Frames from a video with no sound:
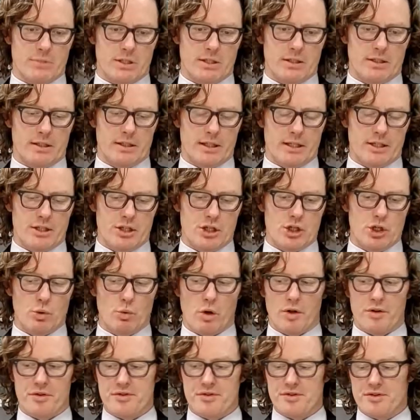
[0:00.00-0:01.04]

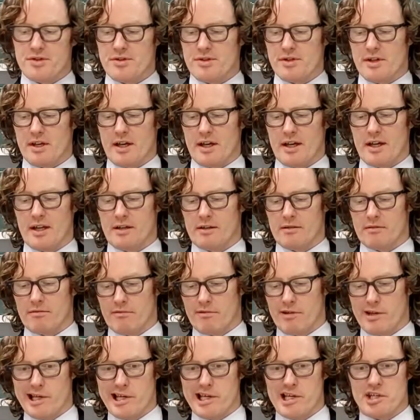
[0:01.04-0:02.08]
nuanced and
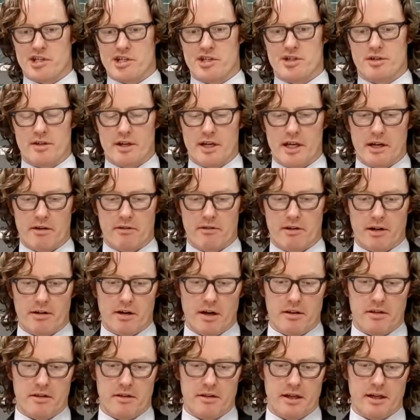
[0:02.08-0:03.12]
niche area, I
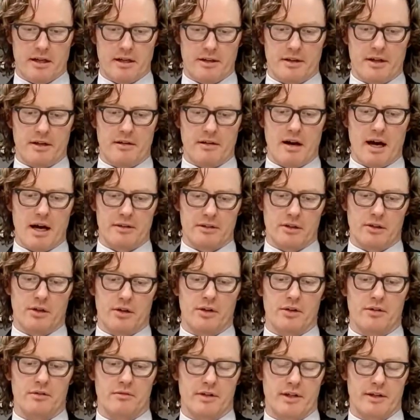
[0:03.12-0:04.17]
think, and there aren't a
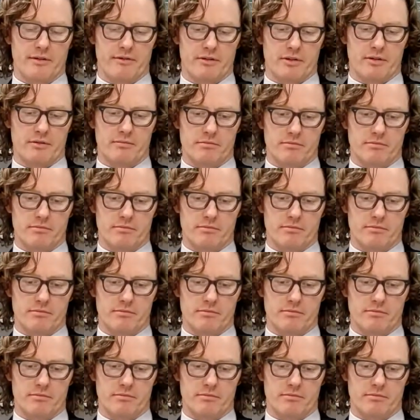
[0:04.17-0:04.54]
lot, even